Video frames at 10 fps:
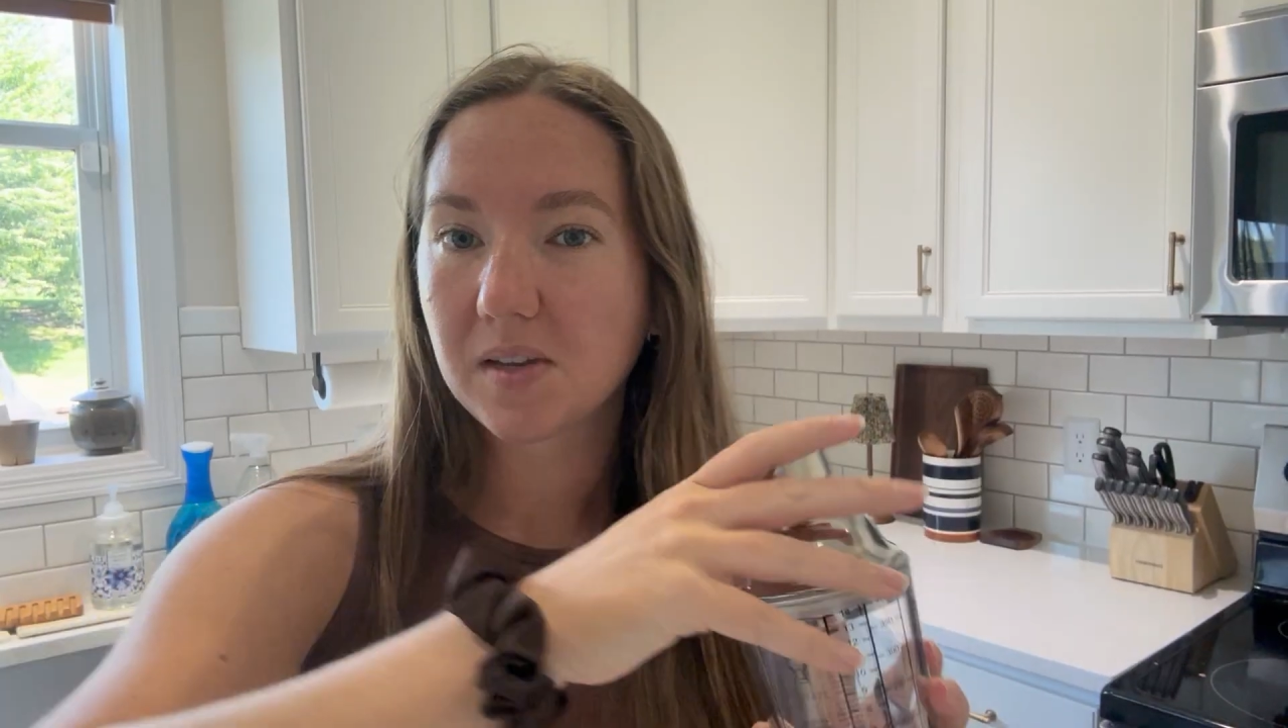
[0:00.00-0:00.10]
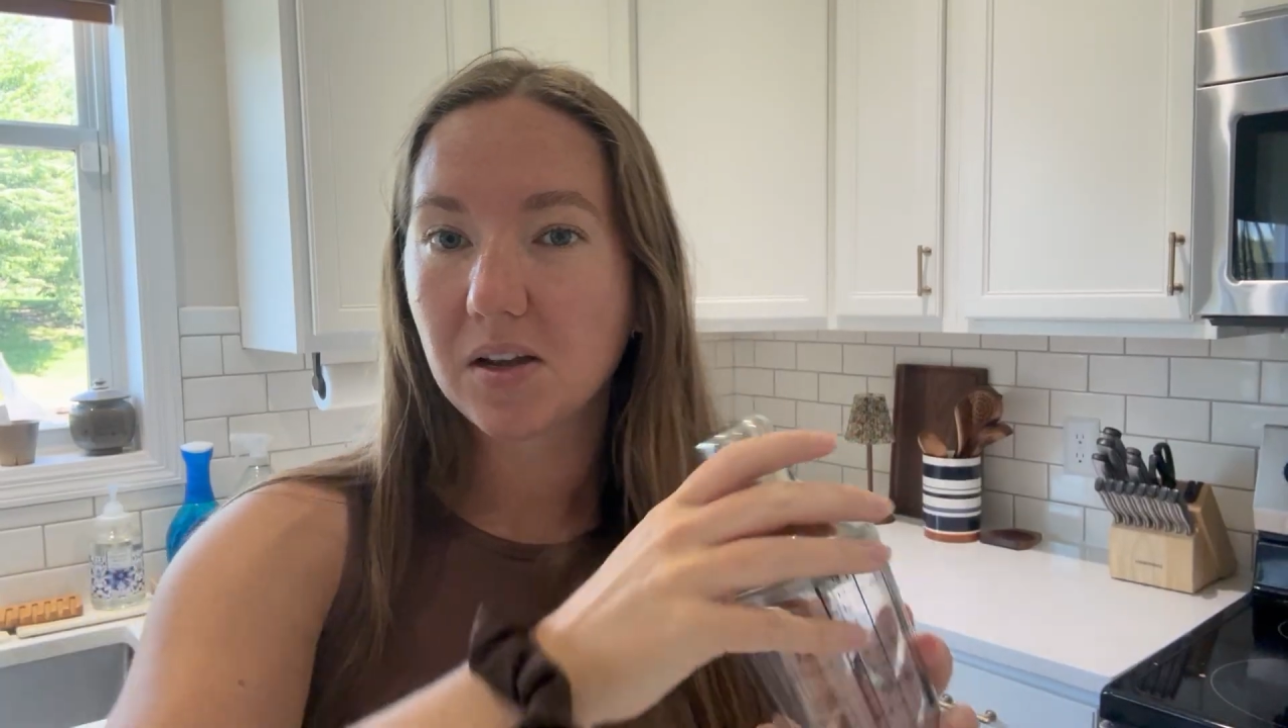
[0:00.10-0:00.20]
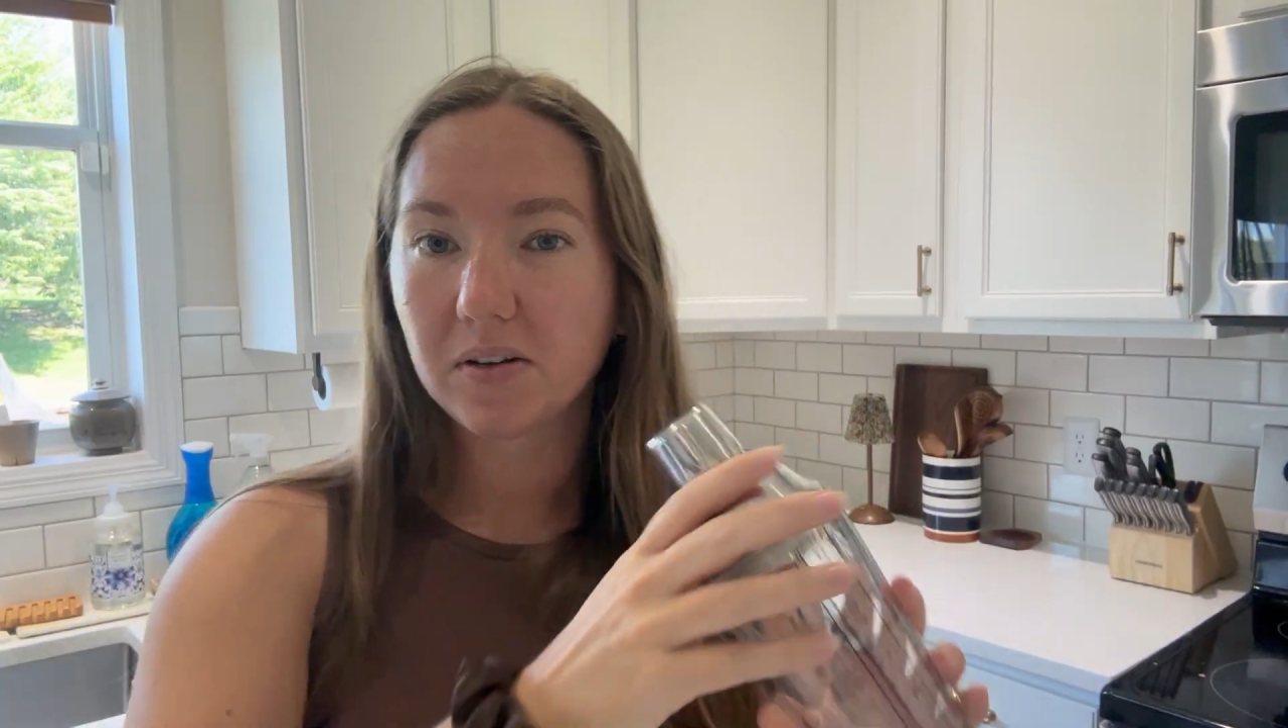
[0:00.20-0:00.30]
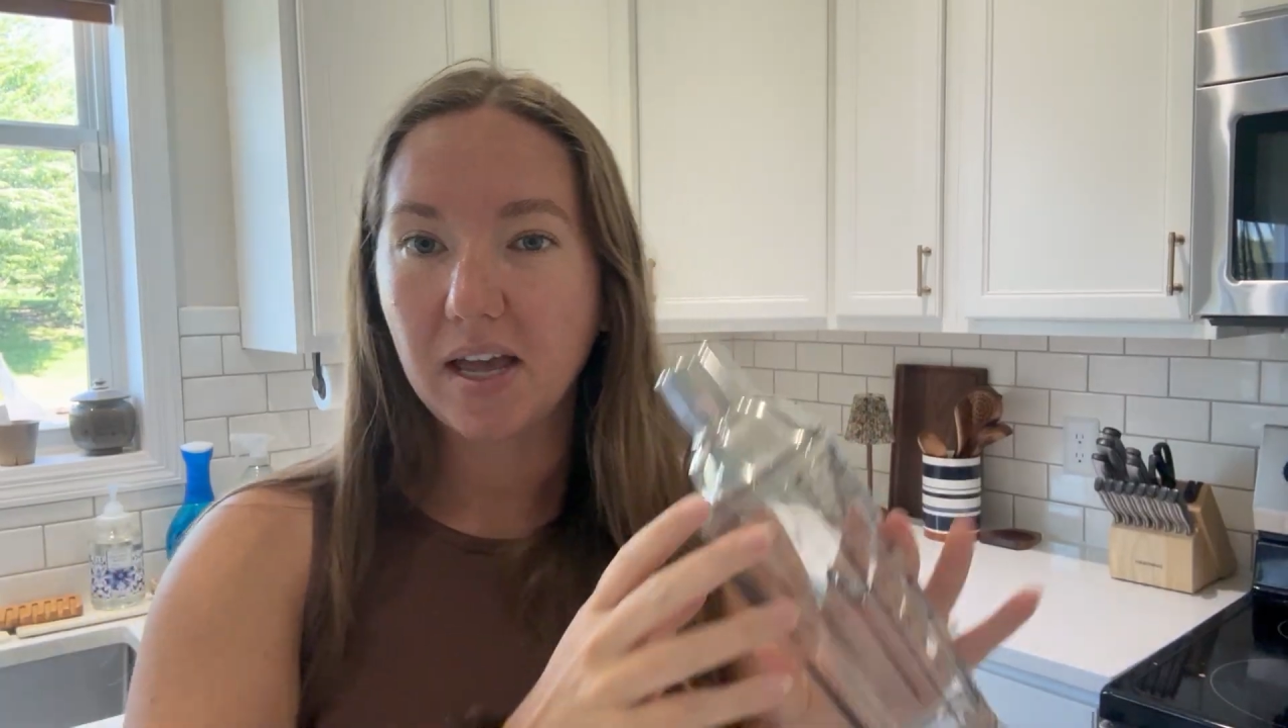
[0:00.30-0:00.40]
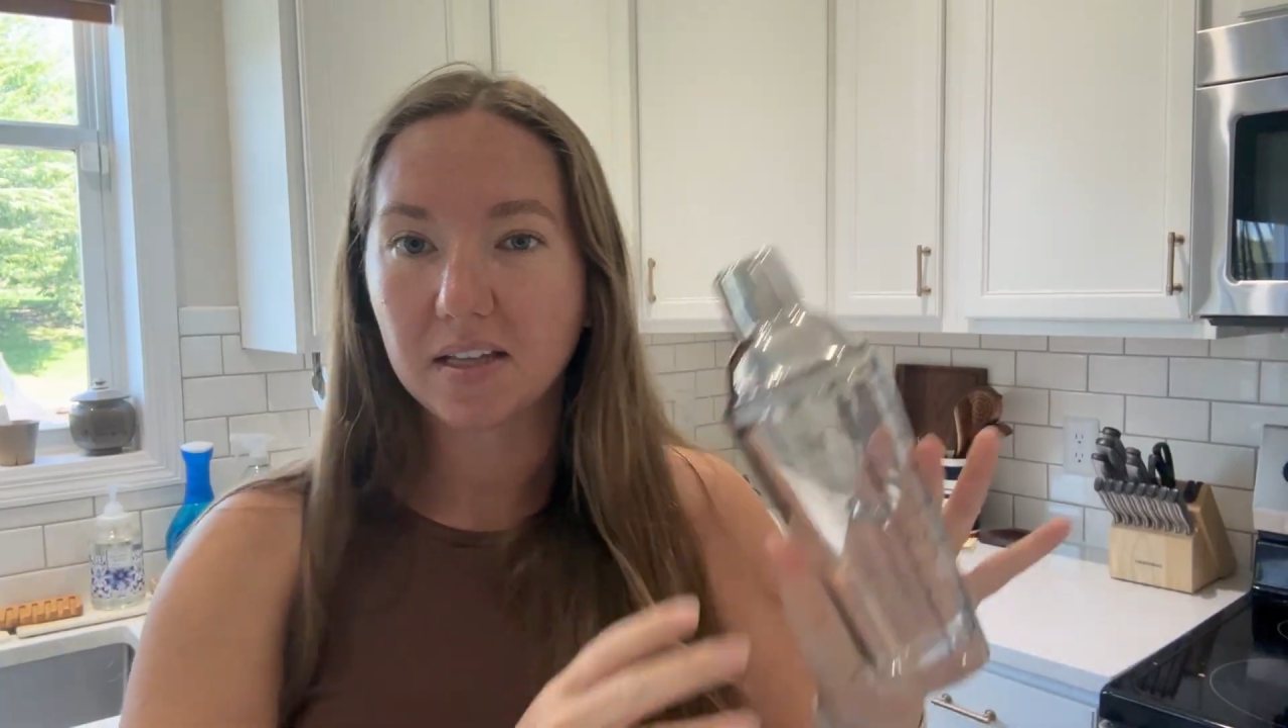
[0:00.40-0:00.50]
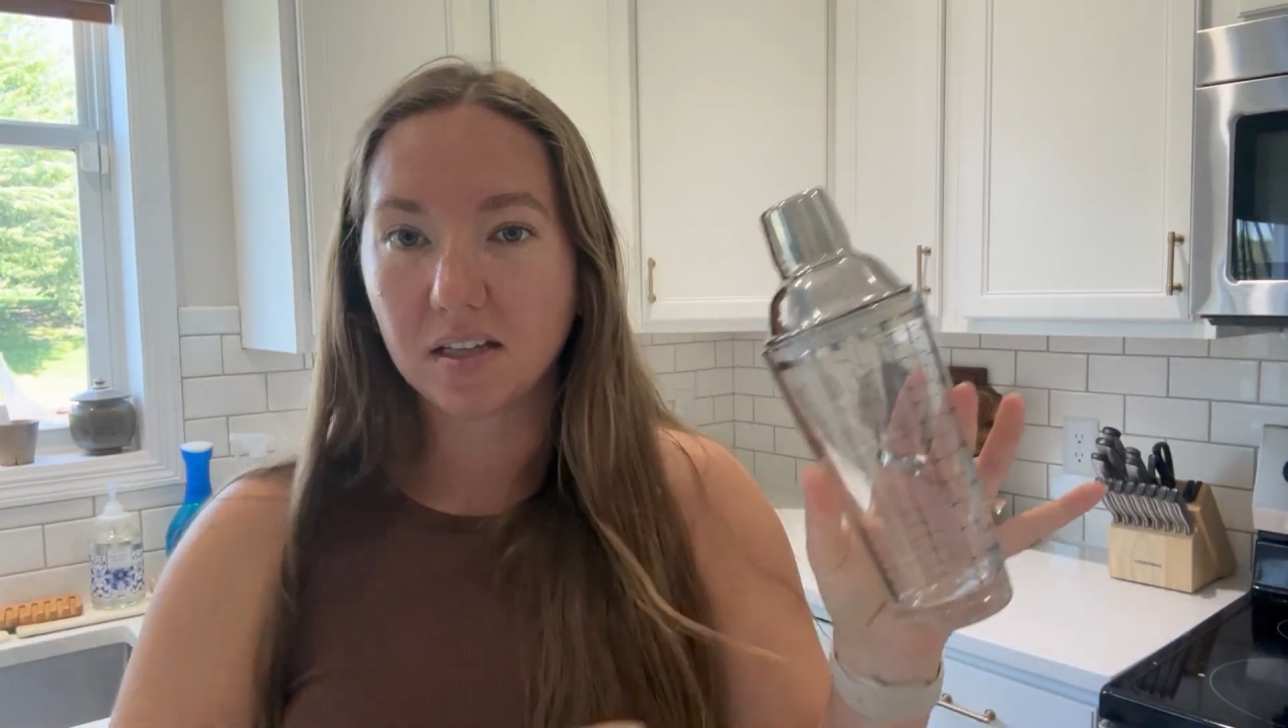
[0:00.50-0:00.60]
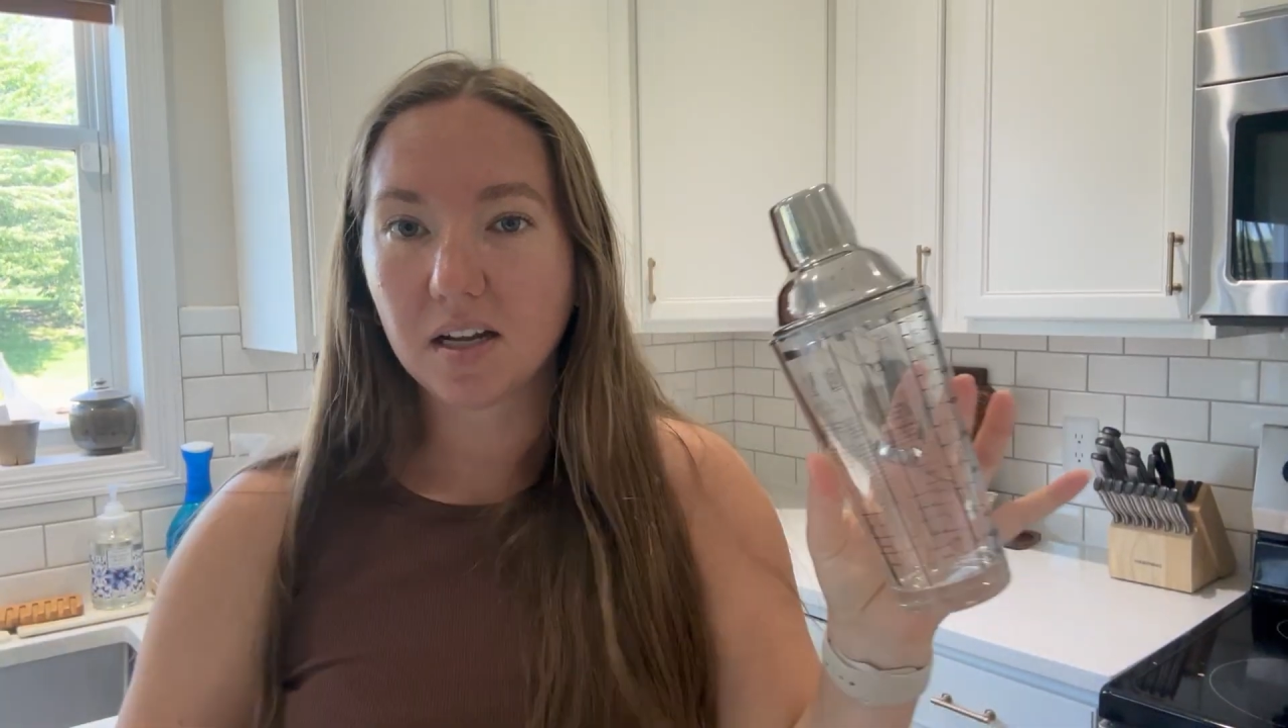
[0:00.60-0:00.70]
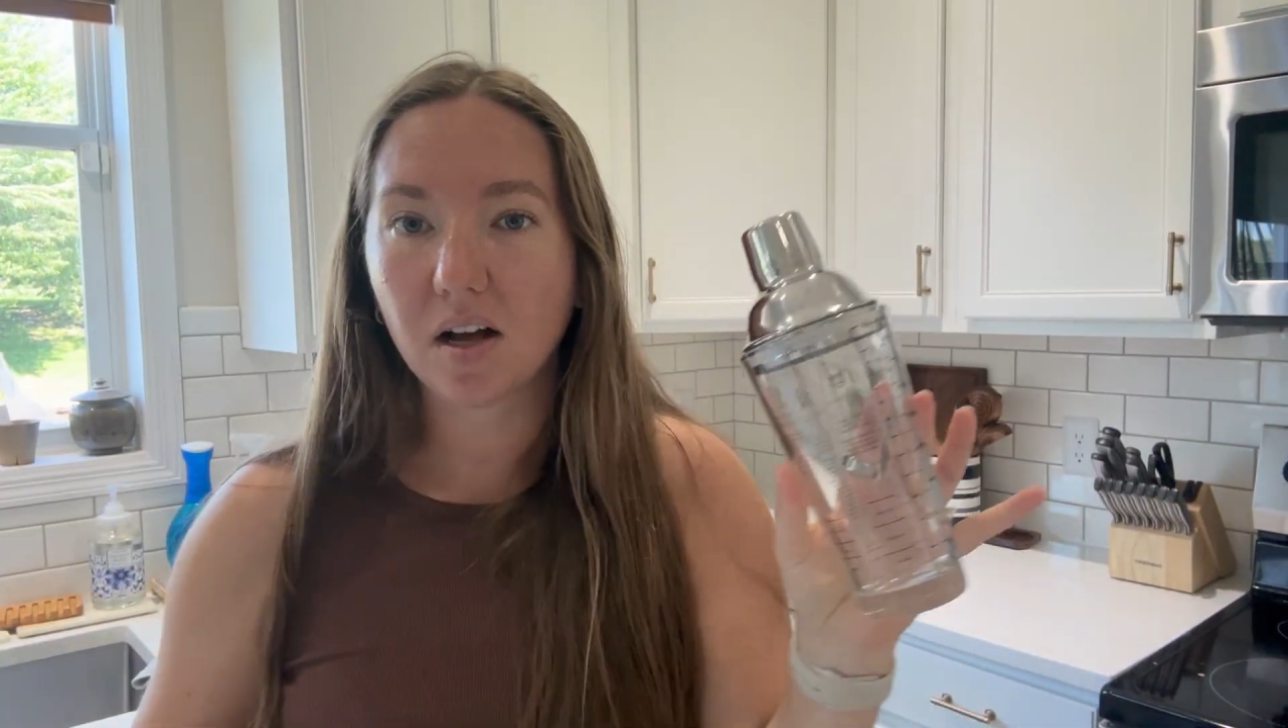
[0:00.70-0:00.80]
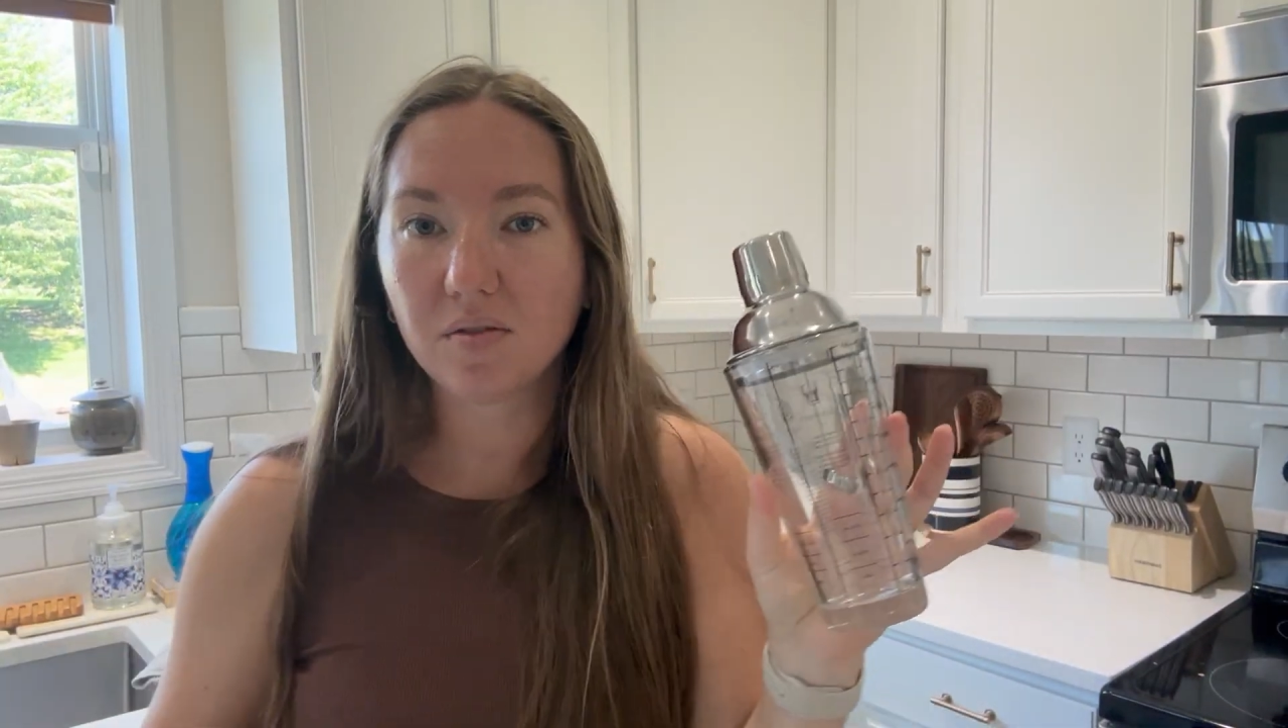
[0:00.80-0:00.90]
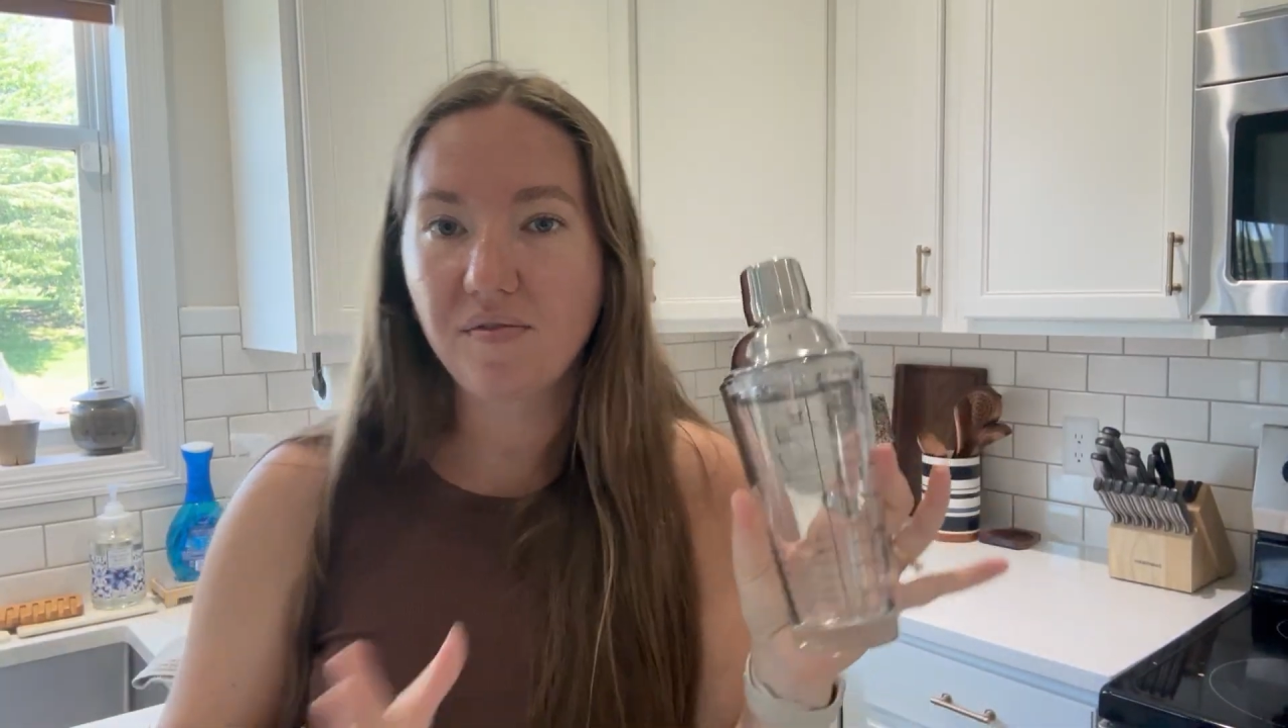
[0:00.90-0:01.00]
Okay, look how